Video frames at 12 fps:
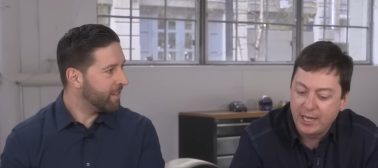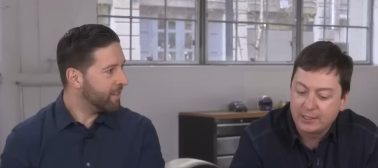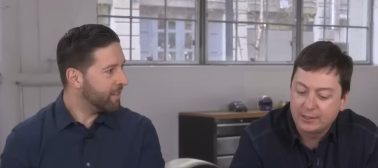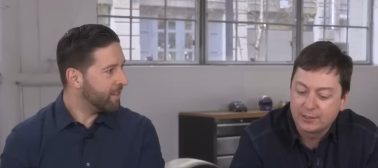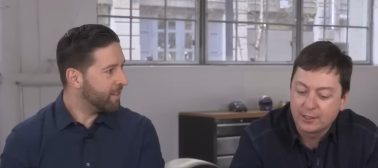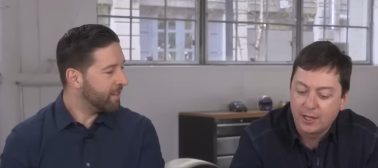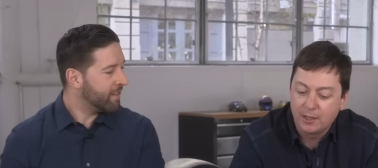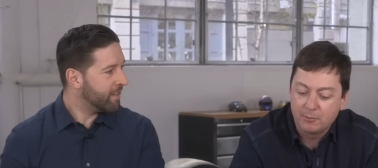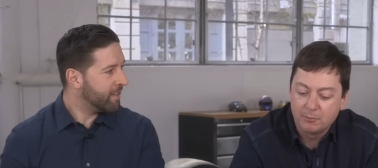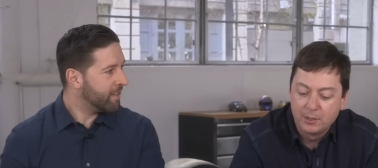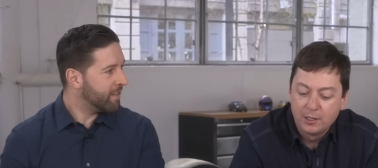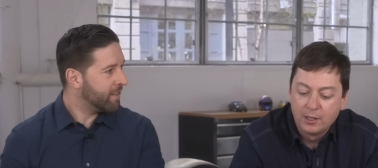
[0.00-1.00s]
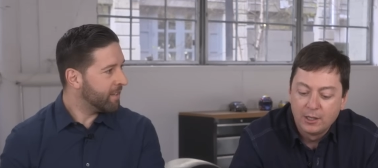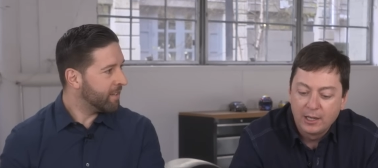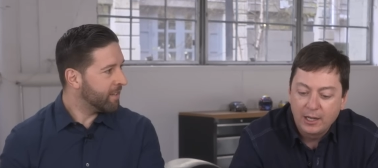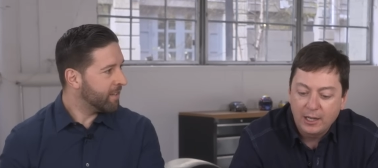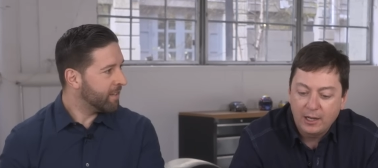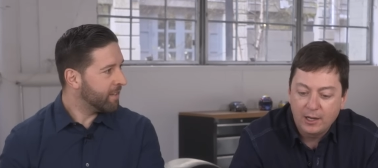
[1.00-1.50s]
Speaker 1: and um,
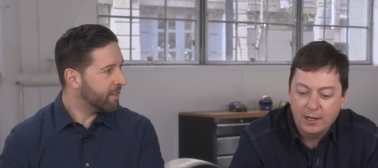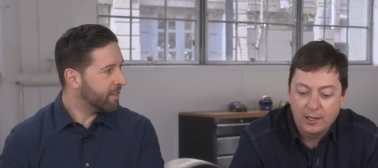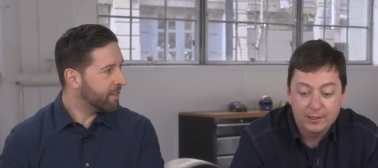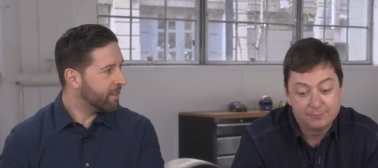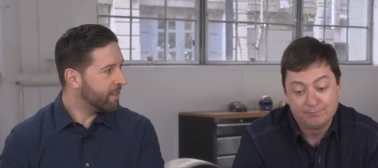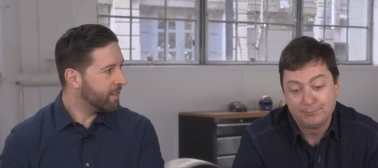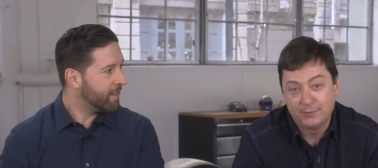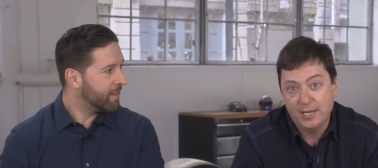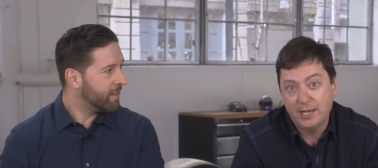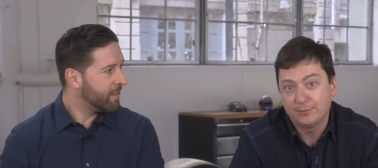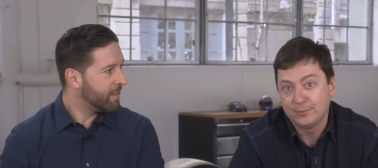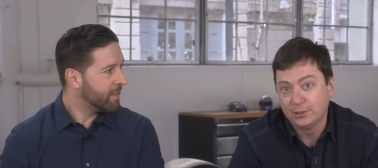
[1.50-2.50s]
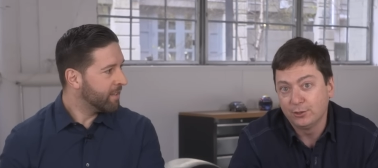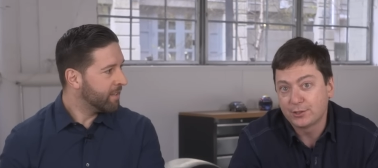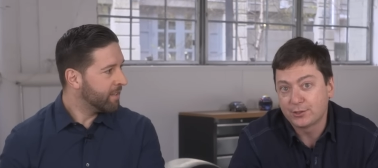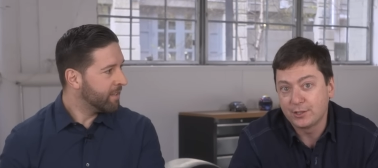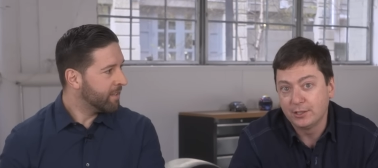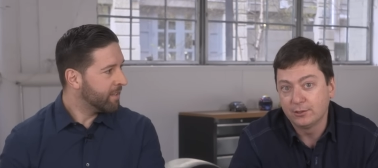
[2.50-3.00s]
uh, yeah, it
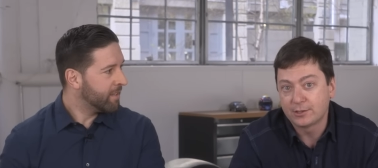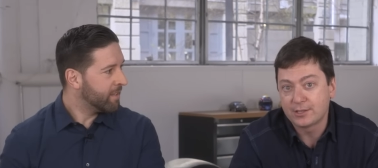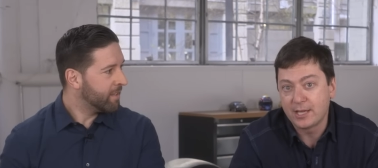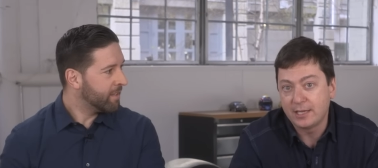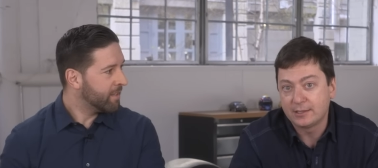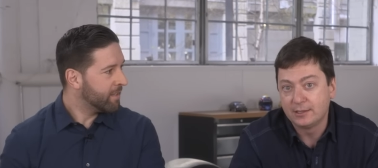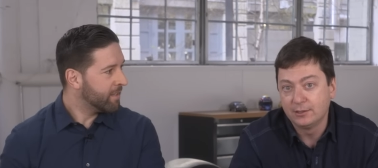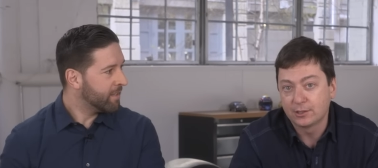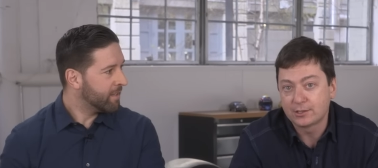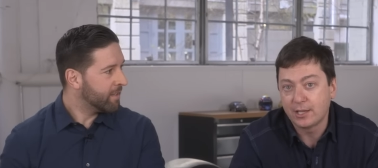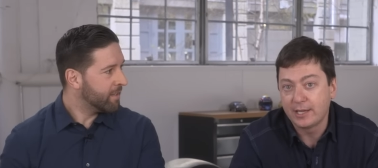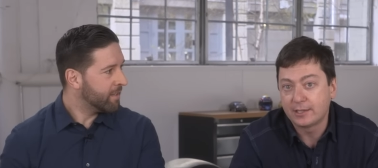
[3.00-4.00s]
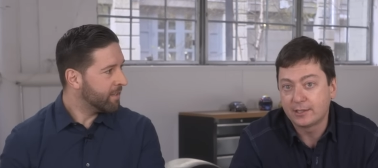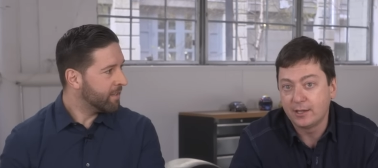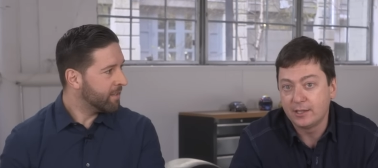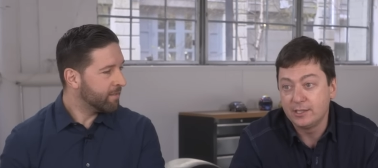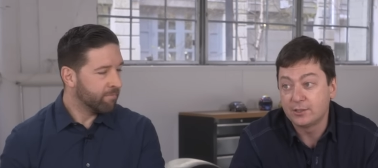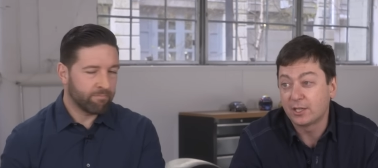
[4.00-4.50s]
looks it looks that looks like
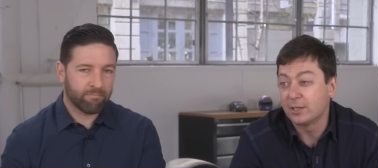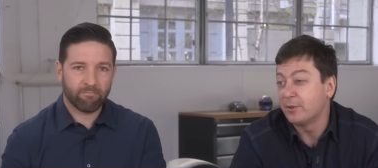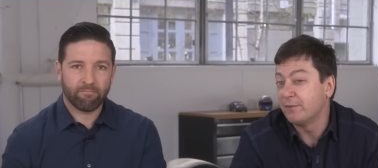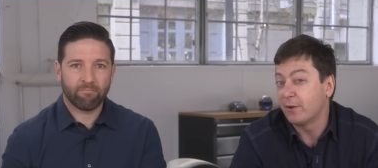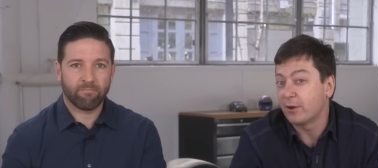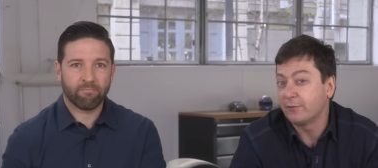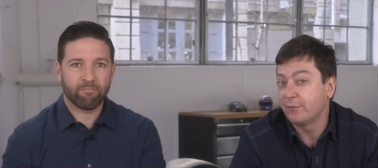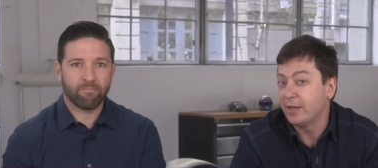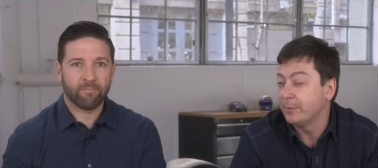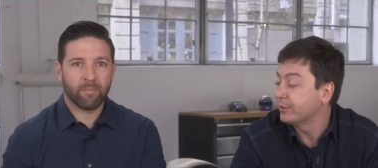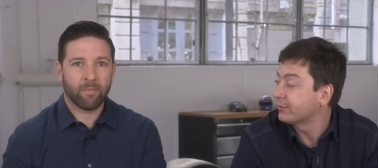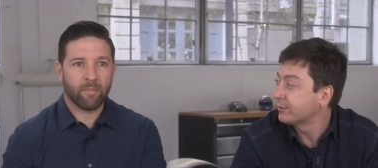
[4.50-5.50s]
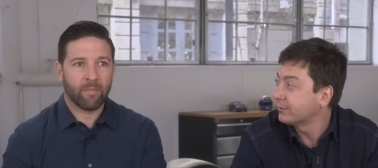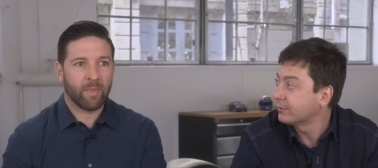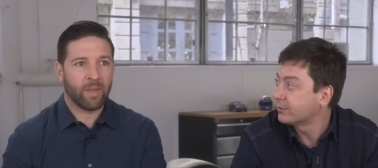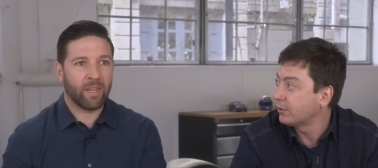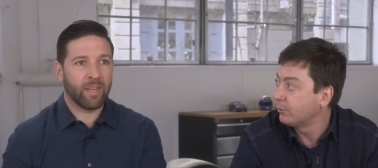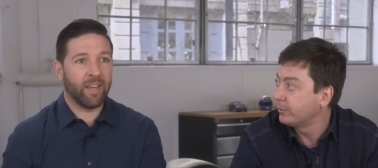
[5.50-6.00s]
uh, he's going to be very famous.
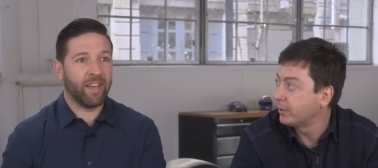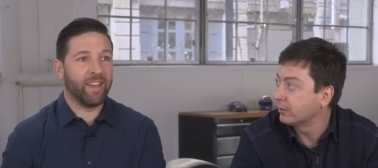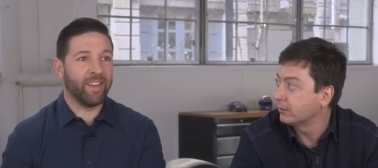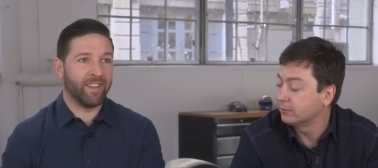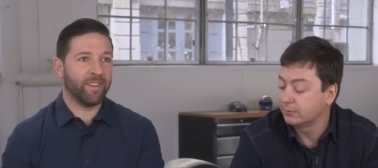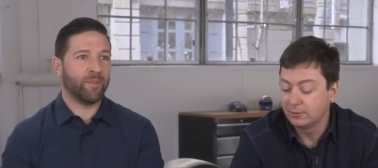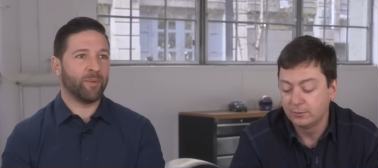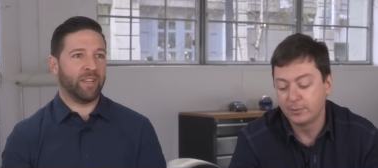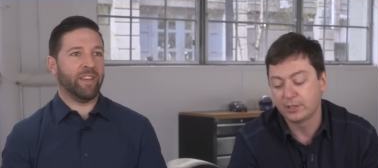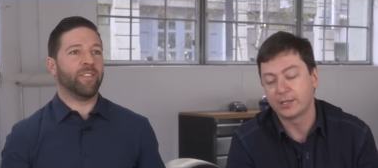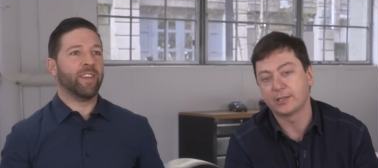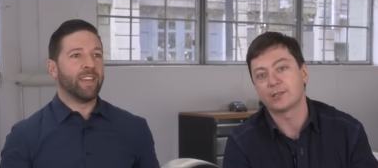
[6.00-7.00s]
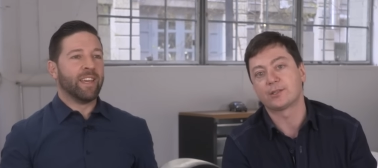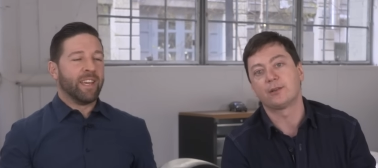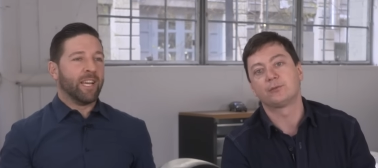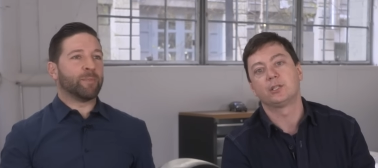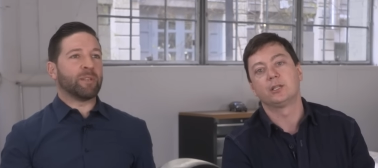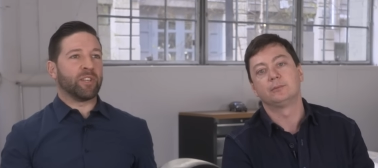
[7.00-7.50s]
So
Speaker 2: we better better get the
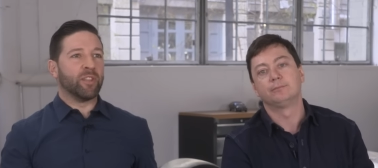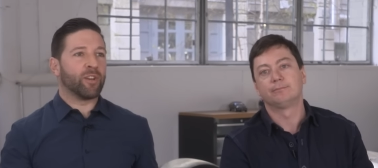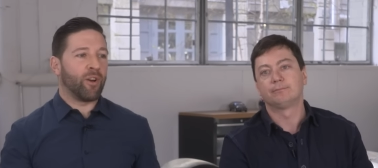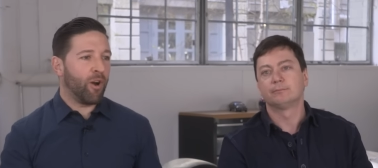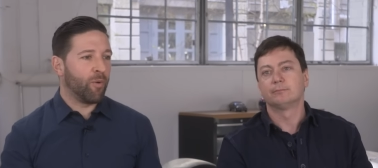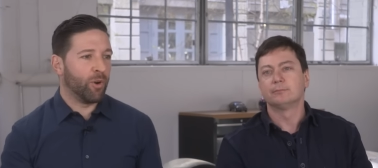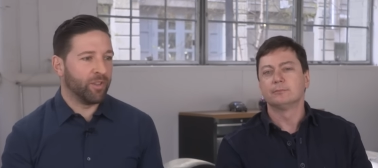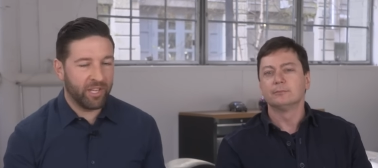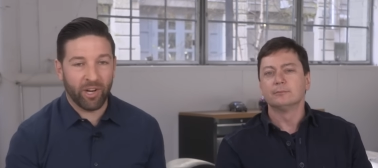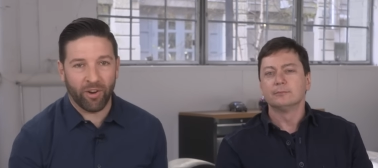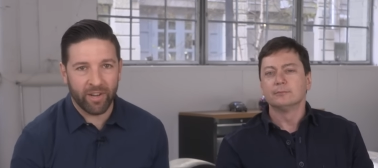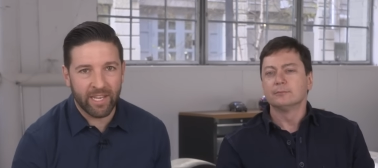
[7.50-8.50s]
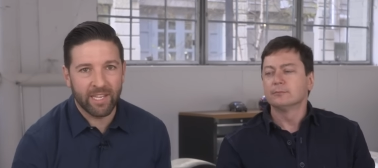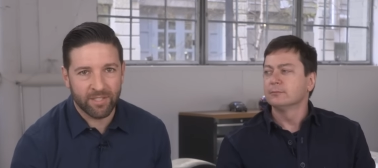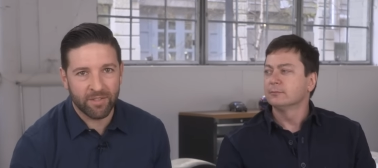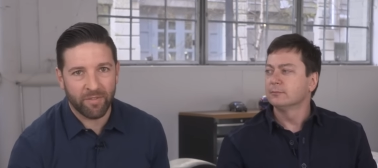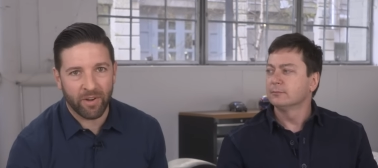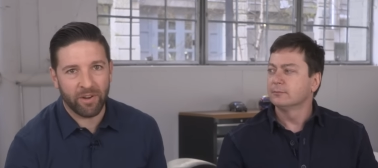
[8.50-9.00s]
stuff. Especially done. In the car world, he already
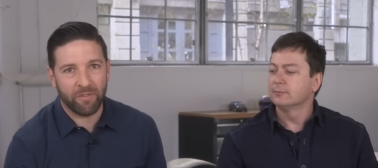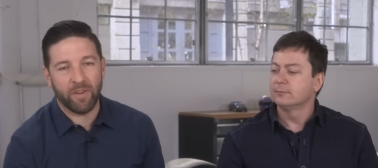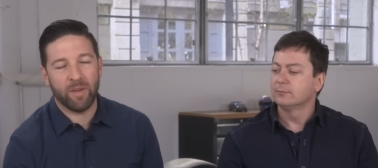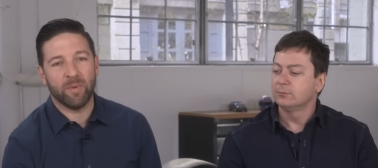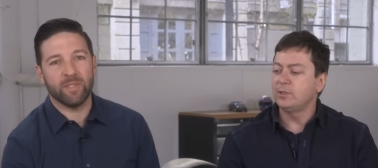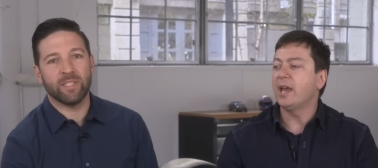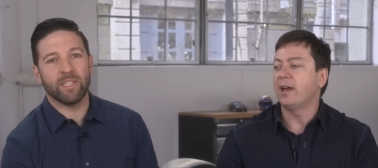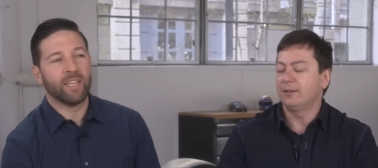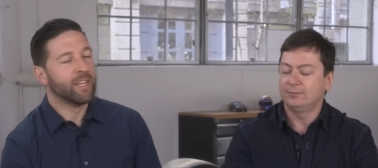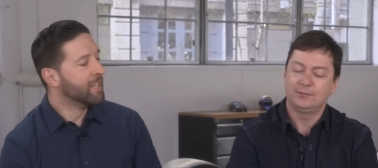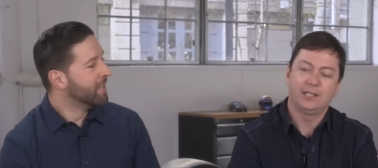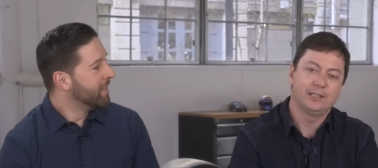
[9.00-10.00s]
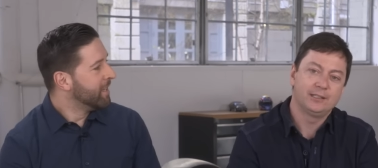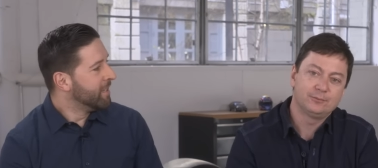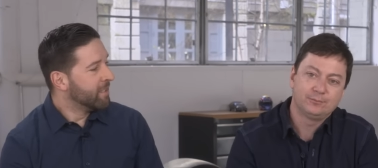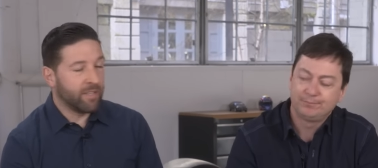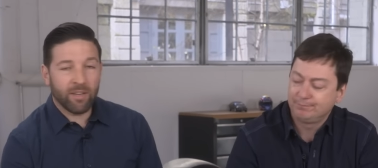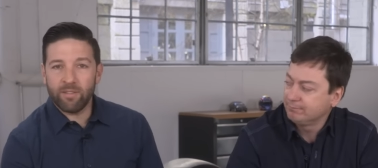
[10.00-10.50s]
is very famous. Yeah, yeah. yeah.
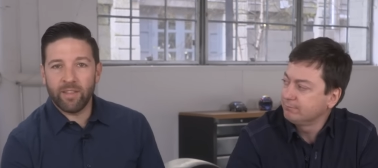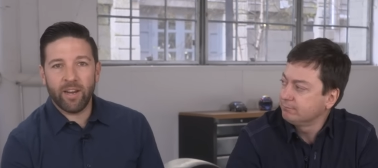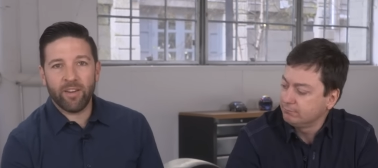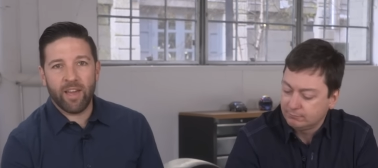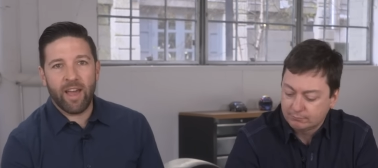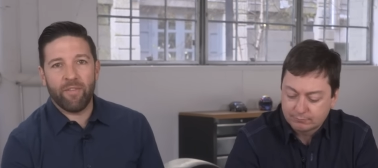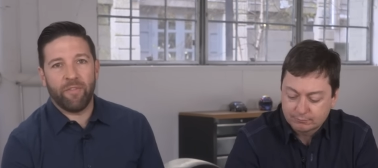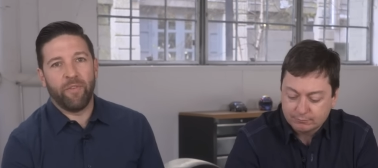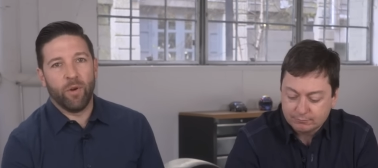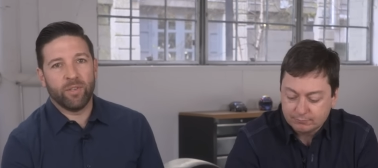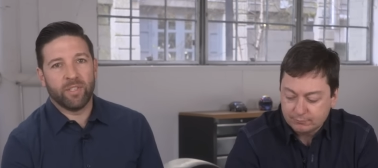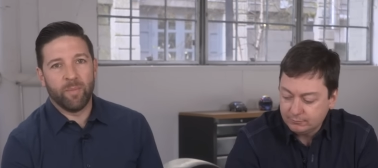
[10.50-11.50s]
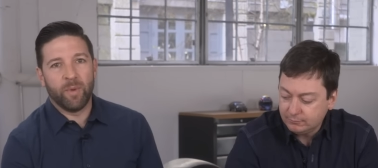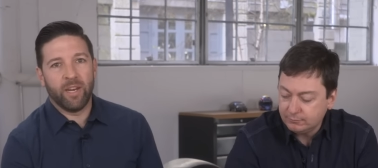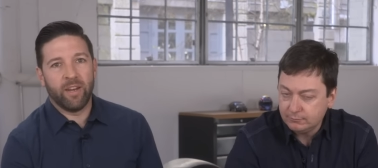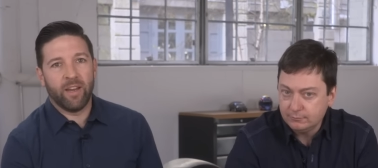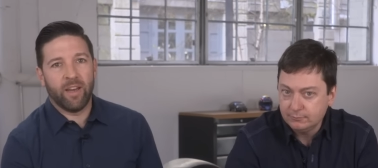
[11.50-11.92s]
So there you have it, folks. I mean,